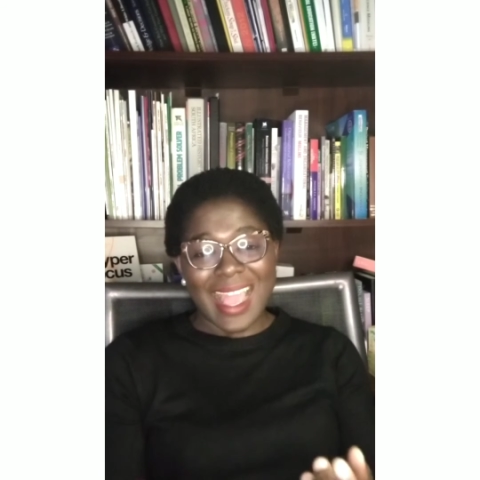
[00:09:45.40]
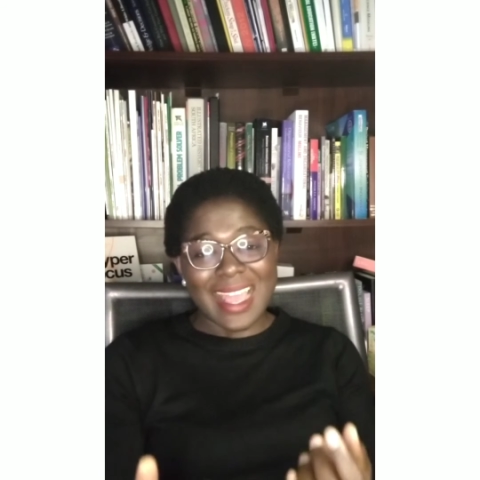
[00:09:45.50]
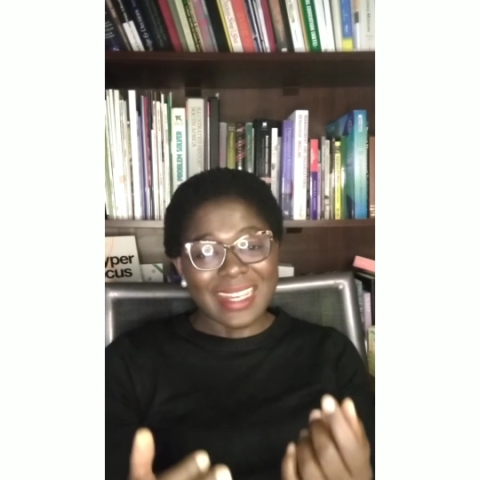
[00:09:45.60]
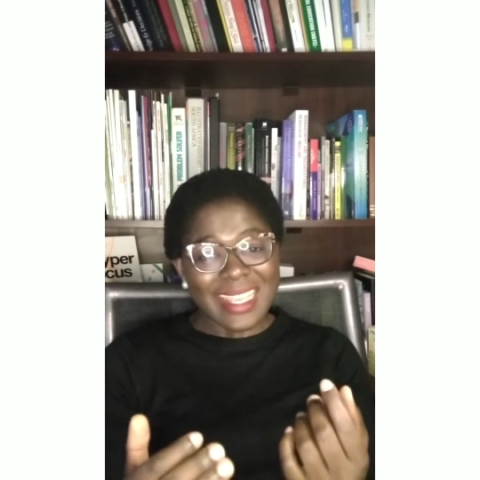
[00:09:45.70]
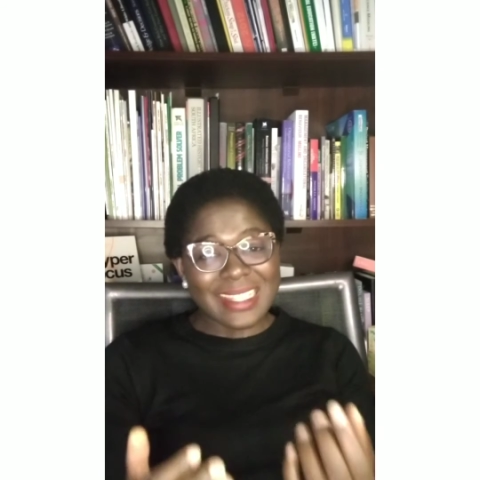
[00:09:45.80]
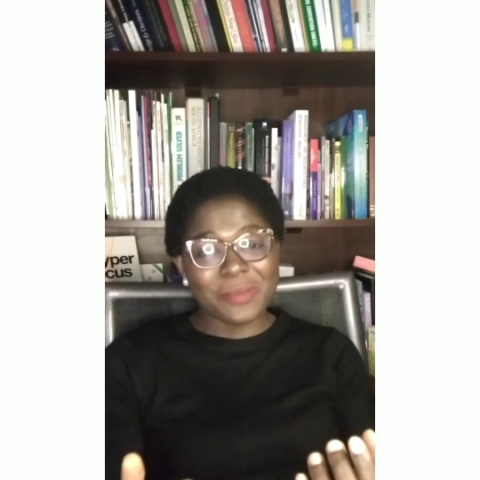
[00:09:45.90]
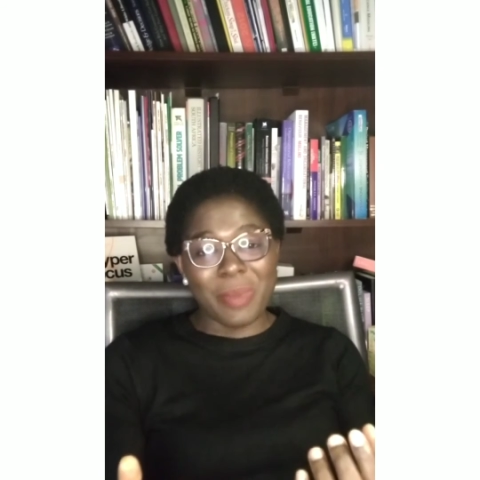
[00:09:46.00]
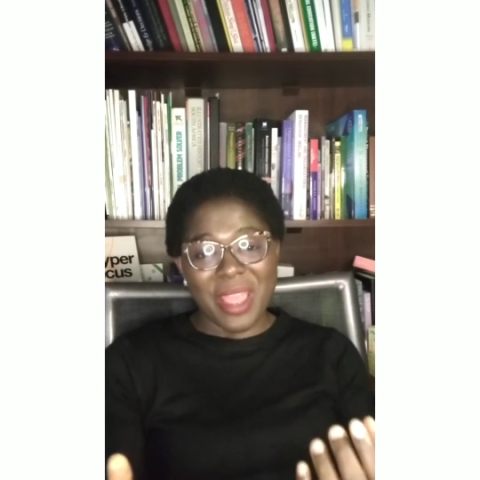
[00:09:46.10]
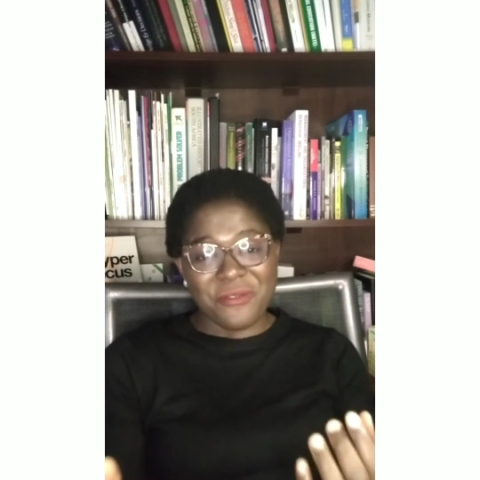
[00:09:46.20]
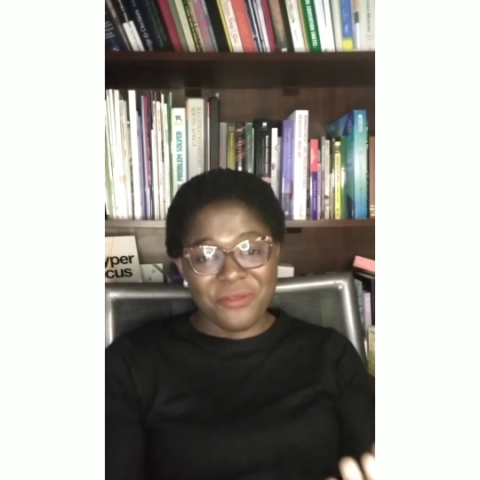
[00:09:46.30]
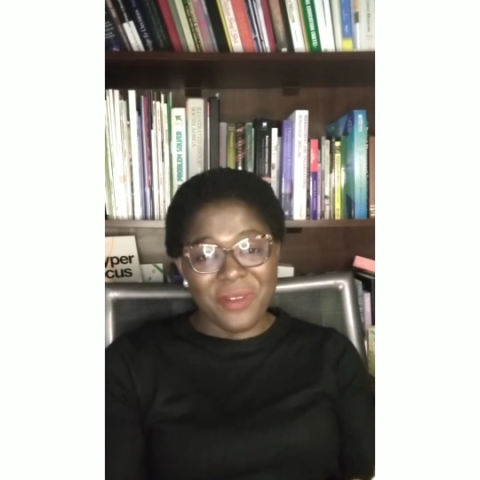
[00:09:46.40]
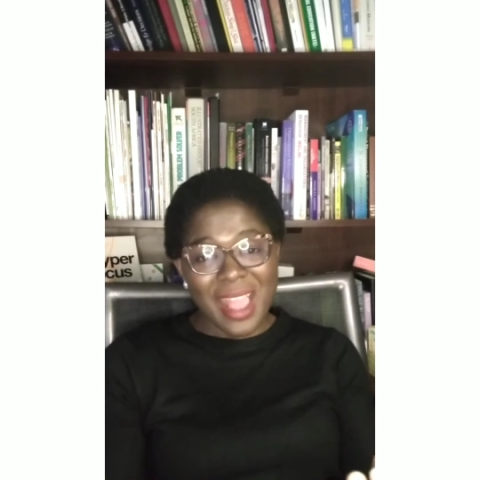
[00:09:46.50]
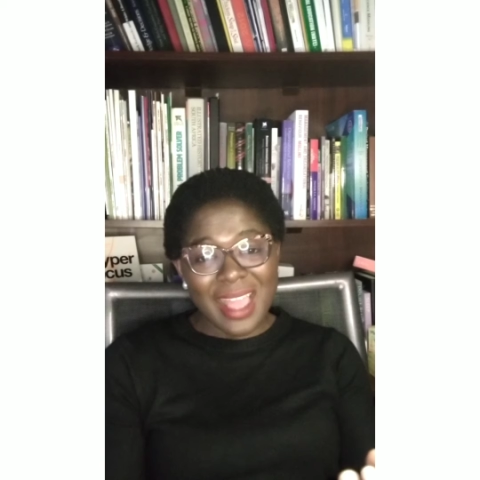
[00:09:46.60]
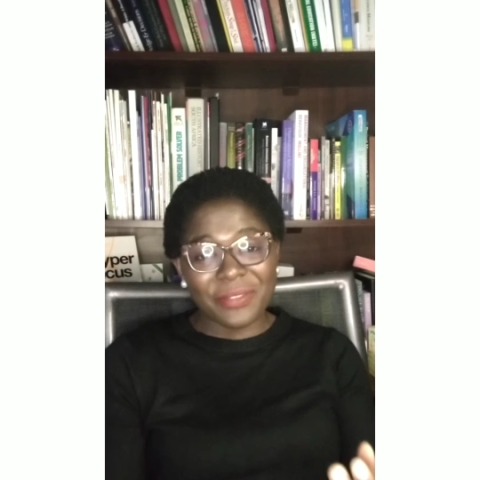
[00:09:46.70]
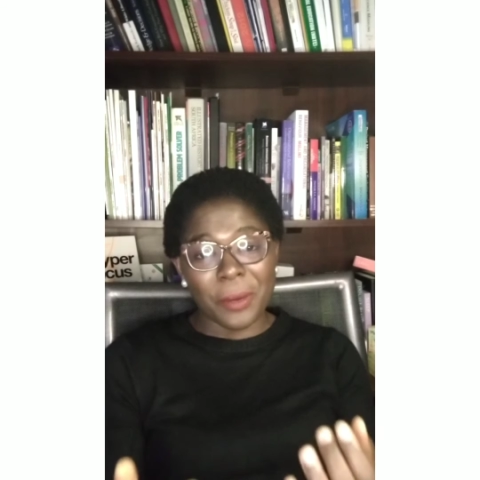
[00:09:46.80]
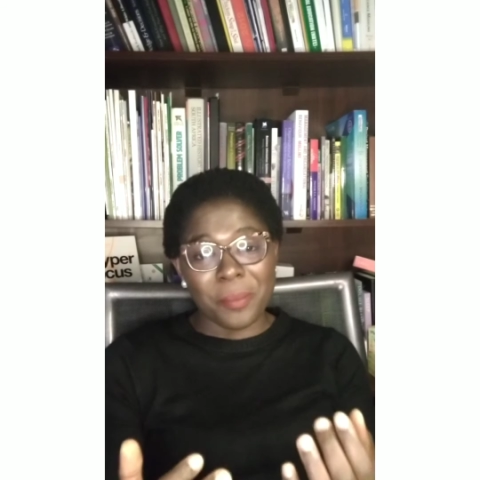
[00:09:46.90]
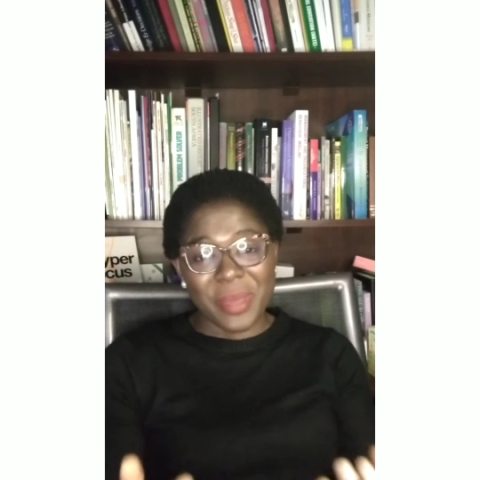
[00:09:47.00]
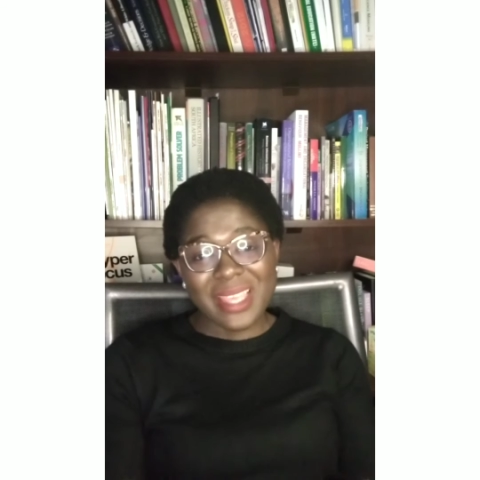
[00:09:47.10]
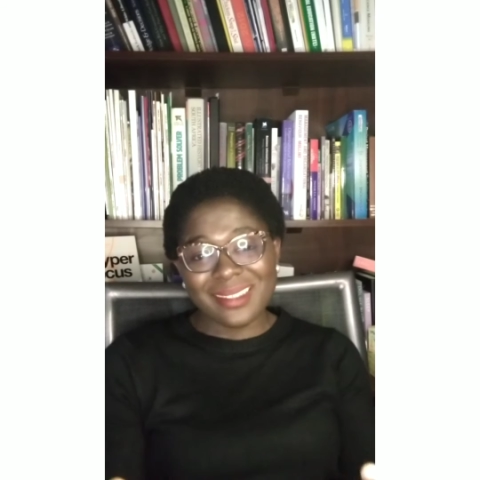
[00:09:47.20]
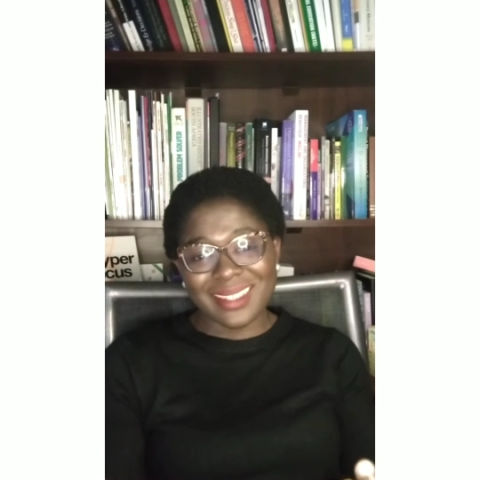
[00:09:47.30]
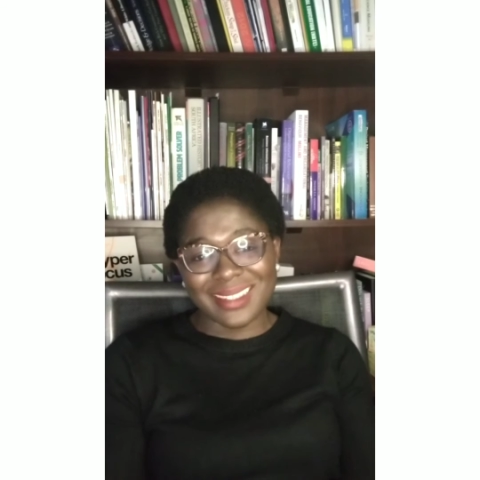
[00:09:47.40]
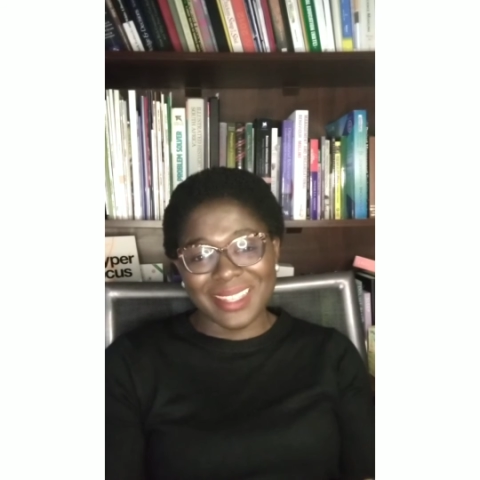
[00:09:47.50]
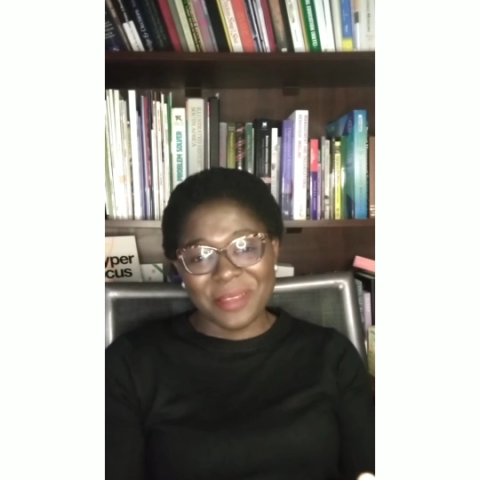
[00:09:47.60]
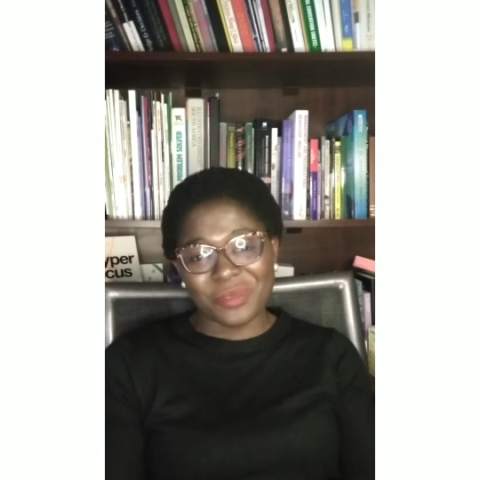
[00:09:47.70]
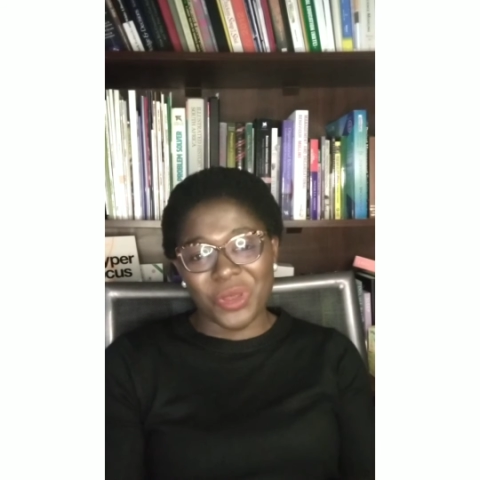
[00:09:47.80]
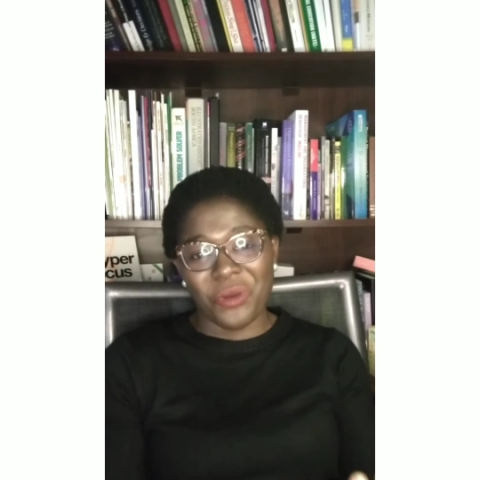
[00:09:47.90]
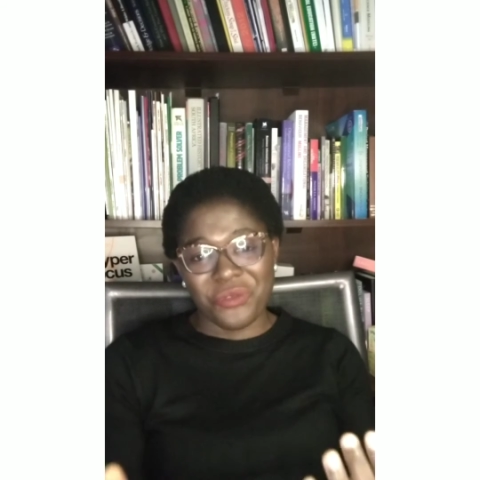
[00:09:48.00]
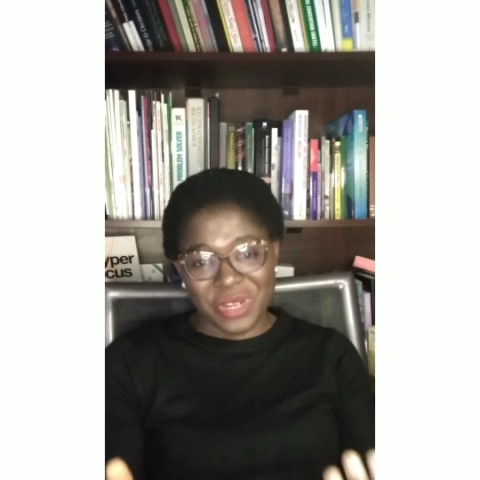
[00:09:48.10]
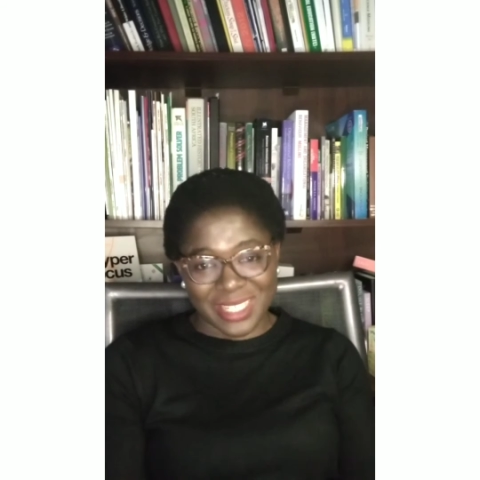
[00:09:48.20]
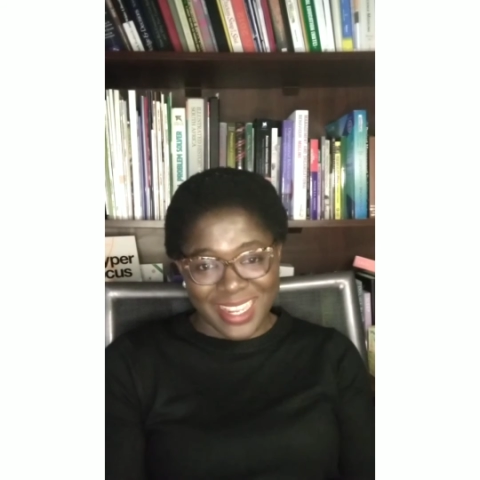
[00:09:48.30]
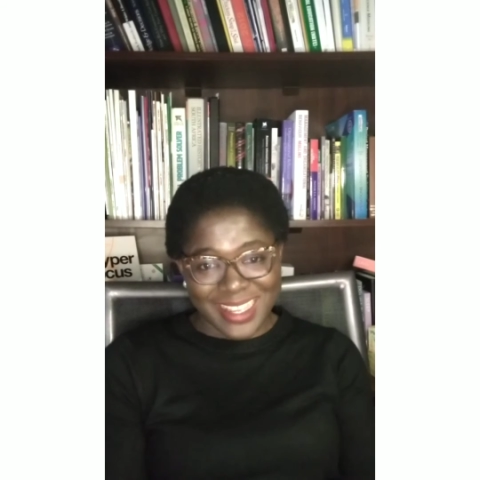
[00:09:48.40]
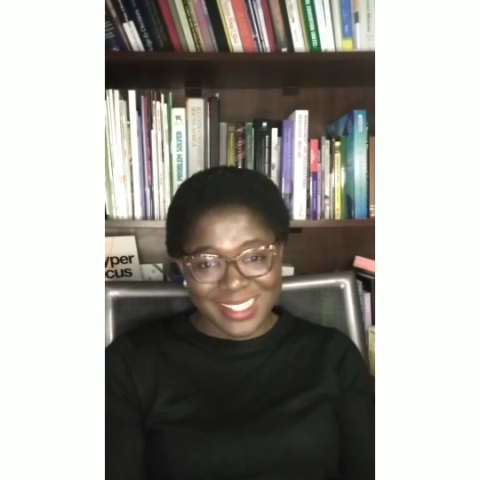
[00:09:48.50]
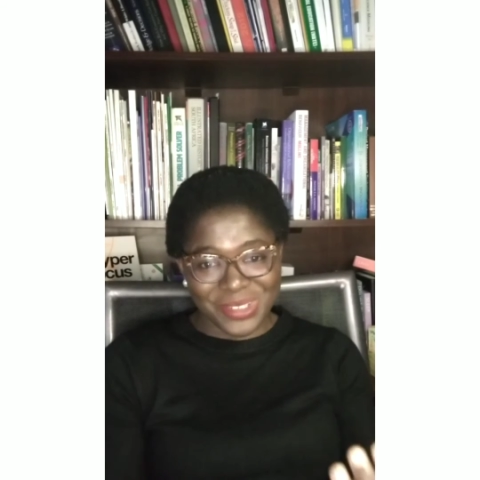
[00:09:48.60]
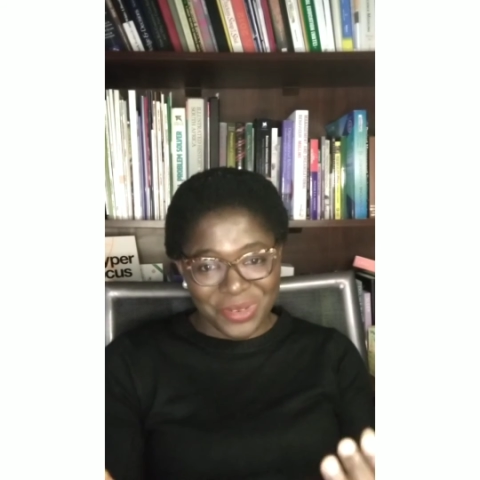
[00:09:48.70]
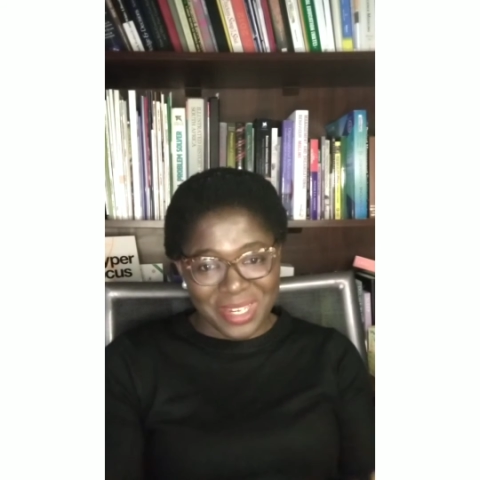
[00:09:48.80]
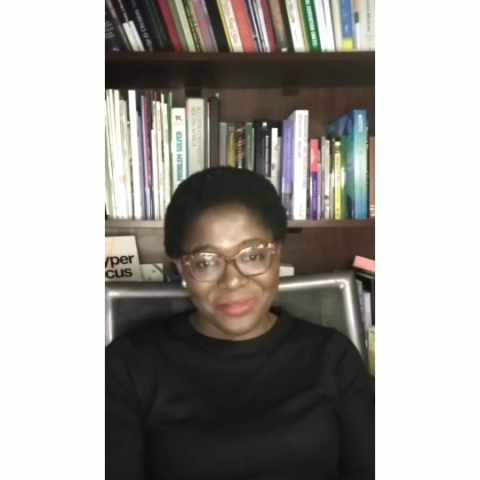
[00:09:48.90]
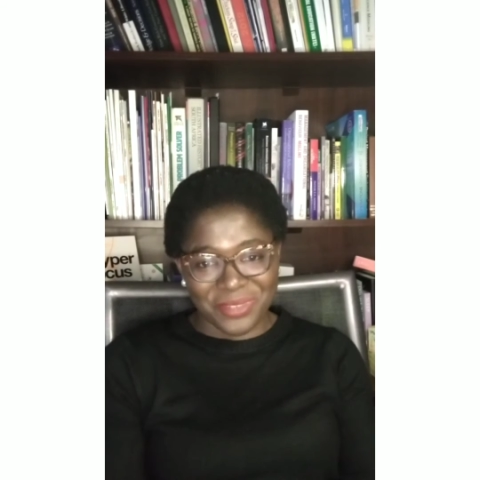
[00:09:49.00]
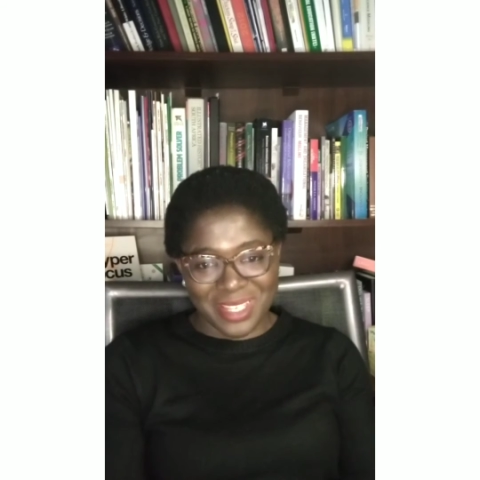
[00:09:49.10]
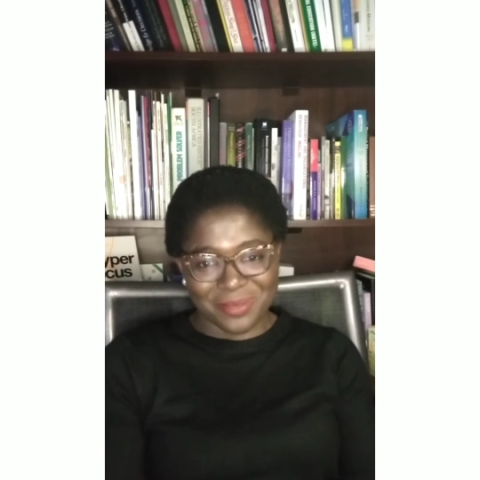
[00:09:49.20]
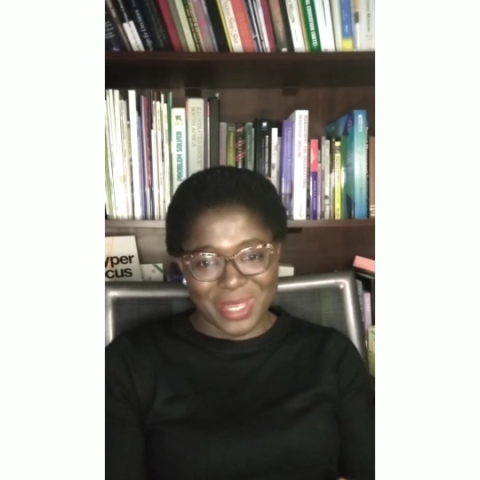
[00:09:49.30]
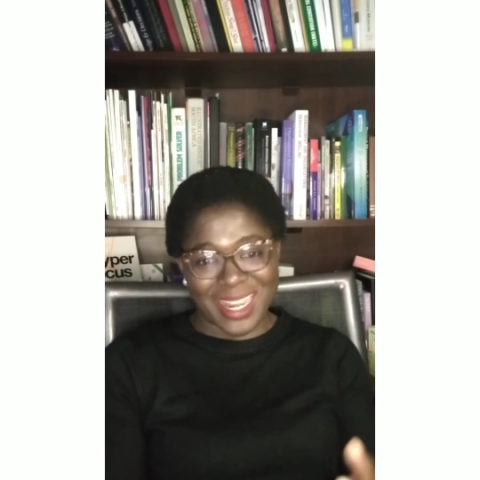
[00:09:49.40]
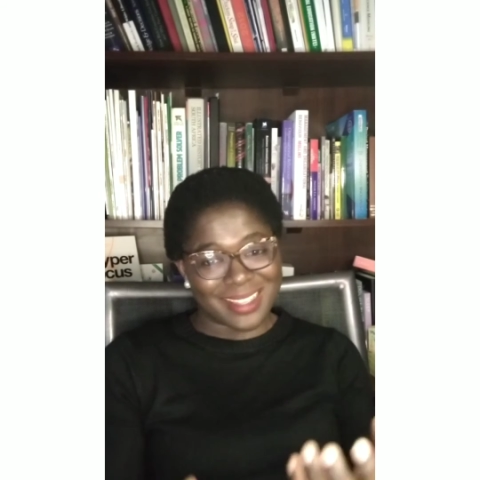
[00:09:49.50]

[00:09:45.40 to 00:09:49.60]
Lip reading: and it's by far the best in terms of returns on investment.